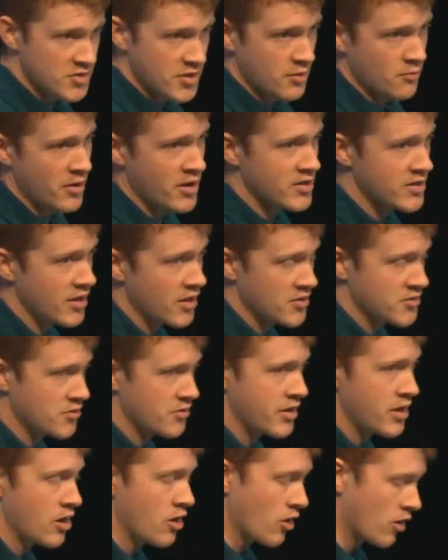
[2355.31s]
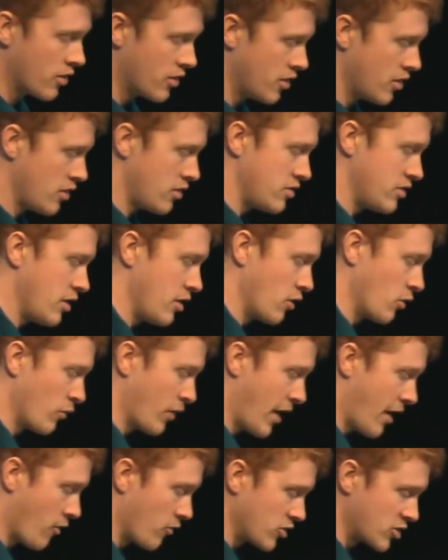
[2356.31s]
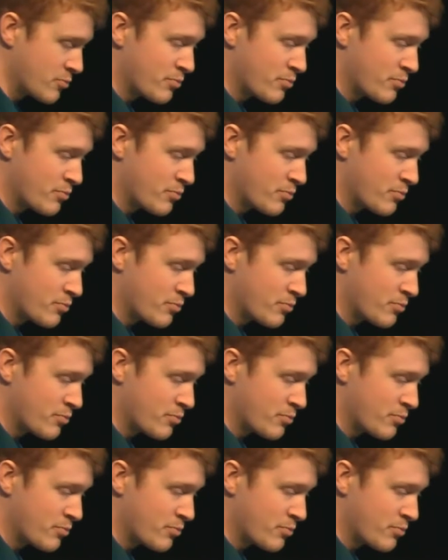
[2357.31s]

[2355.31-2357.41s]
and red tails are here year-round.